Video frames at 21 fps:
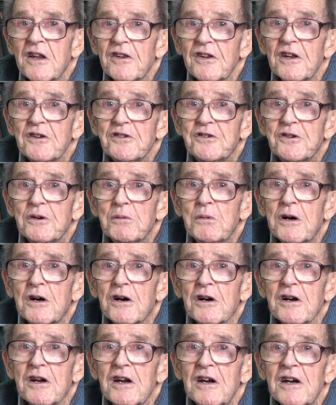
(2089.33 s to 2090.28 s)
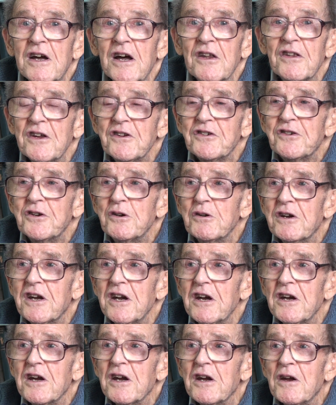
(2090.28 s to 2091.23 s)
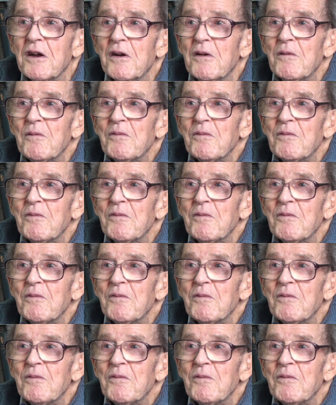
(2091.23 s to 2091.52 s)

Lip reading: that's your mark, and that's okay.